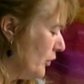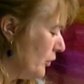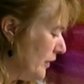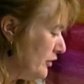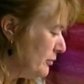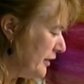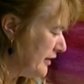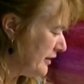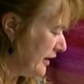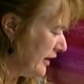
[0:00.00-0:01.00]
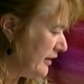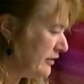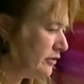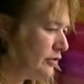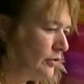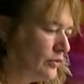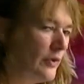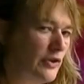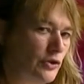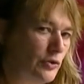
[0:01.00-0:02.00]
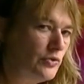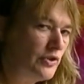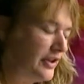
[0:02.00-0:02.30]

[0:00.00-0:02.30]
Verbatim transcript: when you make an icon, you always use an